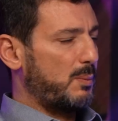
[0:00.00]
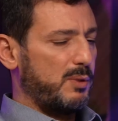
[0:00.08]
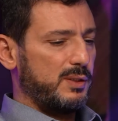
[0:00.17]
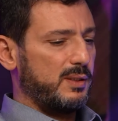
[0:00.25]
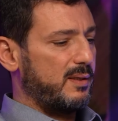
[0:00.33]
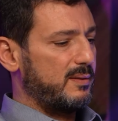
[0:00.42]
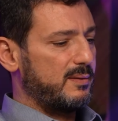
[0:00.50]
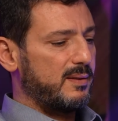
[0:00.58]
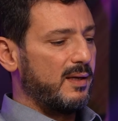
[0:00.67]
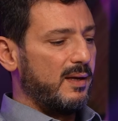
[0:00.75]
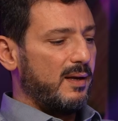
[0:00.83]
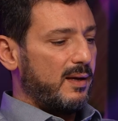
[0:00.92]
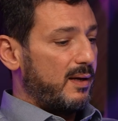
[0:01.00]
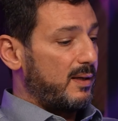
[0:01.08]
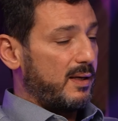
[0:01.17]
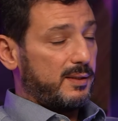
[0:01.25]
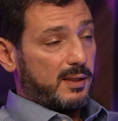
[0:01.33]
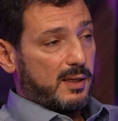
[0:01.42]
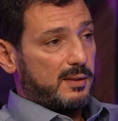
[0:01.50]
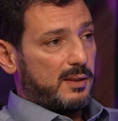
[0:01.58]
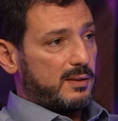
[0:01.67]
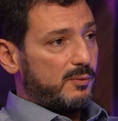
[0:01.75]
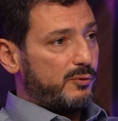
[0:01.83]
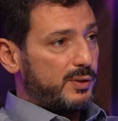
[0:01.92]
Amazing. And again, I
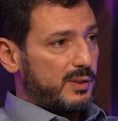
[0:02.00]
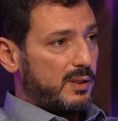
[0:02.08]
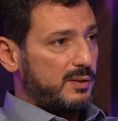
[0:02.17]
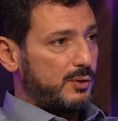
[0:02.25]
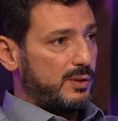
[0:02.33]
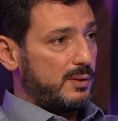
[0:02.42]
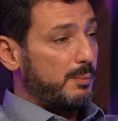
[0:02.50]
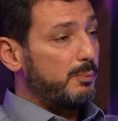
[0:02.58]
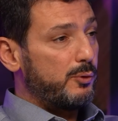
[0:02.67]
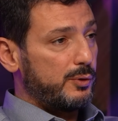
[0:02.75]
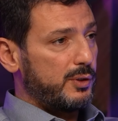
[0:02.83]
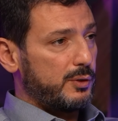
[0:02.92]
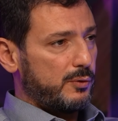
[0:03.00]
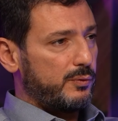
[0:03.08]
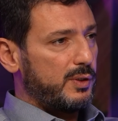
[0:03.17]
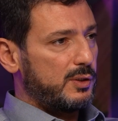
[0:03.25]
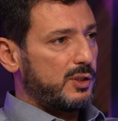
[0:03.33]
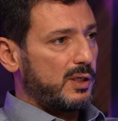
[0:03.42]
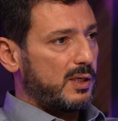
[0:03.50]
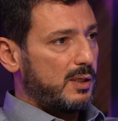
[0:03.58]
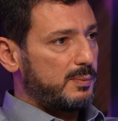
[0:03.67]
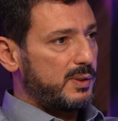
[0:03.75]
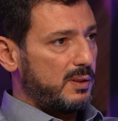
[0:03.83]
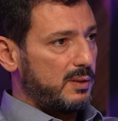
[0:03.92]
cannot emphasize the importance of these
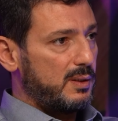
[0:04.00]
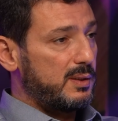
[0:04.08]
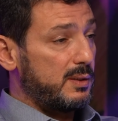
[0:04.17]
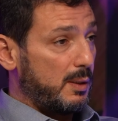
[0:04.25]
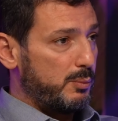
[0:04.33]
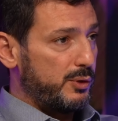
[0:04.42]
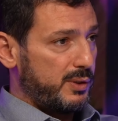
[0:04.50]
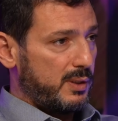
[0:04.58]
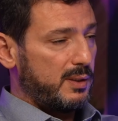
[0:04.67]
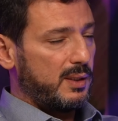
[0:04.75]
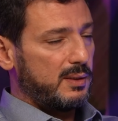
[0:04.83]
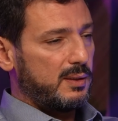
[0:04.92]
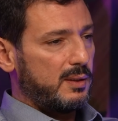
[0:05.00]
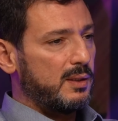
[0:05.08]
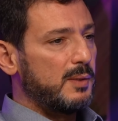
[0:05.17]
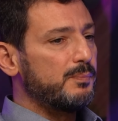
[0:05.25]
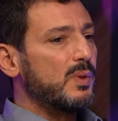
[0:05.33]
checkups and these numbers and data.